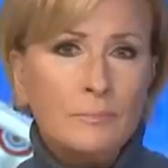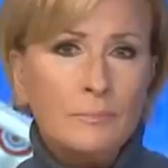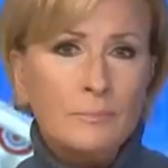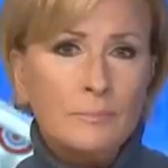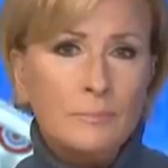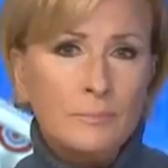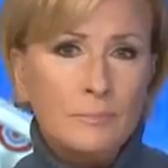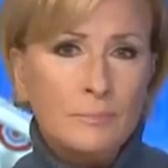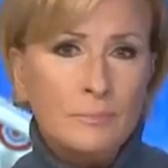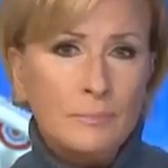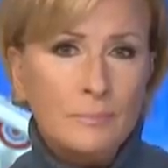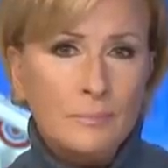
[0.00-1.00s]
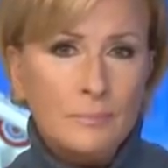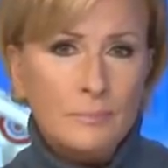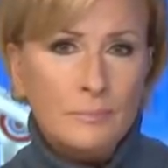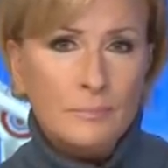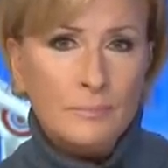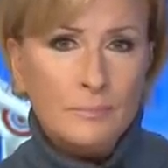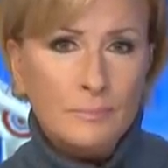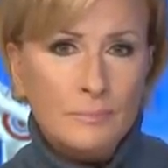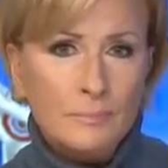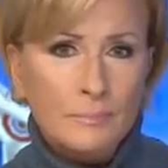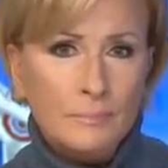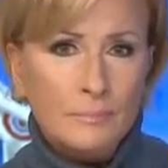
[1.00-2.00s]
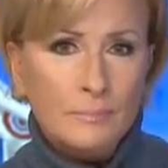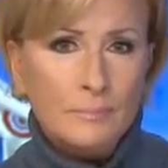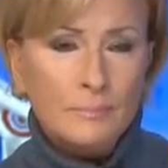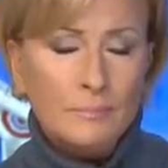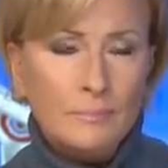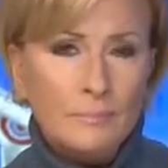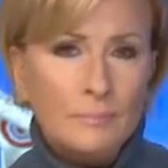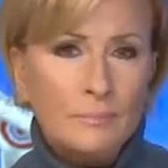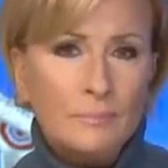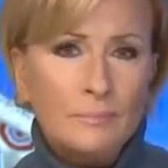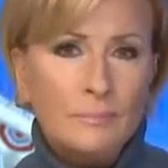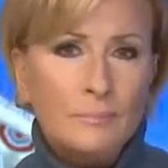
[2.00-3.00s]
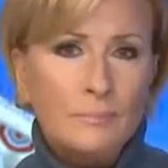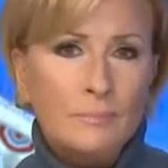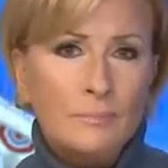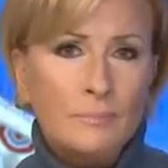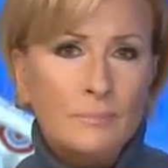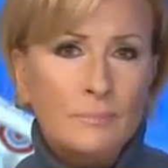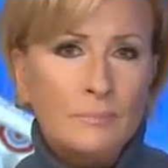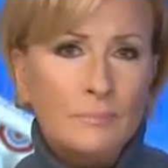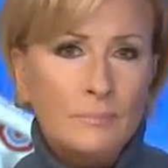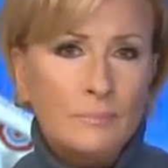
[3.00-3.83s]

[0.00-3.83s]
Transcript: No words are spoken by the person on screen.